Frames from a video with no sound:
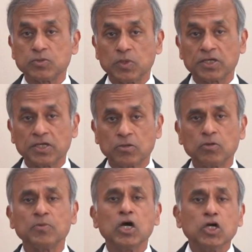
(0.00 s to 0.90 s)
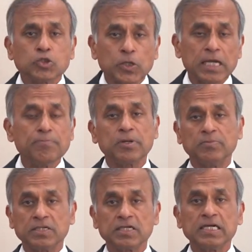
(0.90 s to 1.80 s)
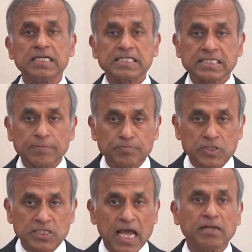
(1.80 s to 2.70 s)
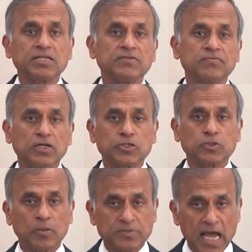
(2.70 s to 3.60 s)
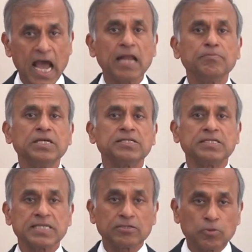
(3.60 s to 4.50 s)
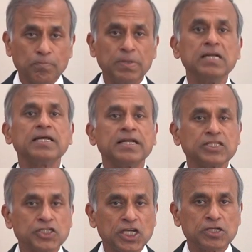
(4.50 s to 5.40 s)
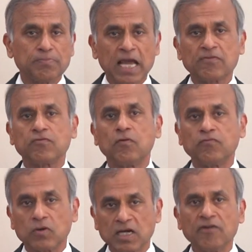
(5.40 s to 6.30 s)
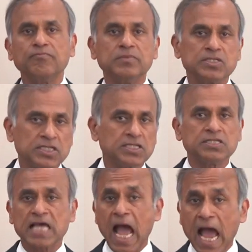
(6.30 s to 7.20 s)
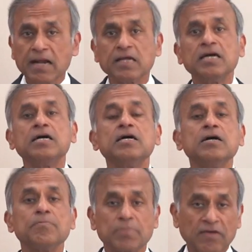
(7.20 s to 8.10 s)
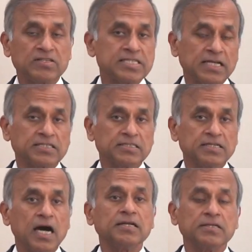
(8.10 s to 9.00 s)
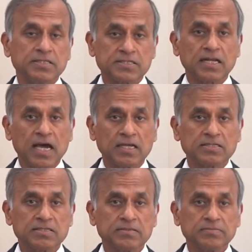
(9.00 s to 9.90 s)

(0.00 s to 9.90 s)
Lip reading: Working Group to implement substantive workshops and meetings and to build an exchange platform for government, cities, and private sector under this alliance.